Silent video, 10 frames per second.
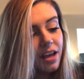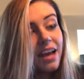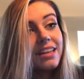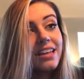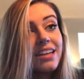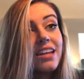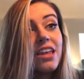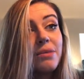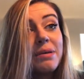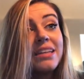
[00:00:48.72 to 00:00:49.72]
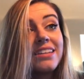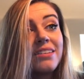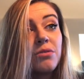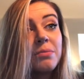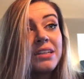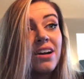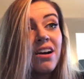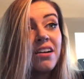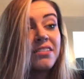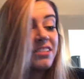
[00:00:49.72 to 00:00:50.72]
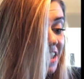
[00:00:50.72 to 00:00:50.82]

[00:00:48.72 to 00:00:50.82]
and then the pinky will be on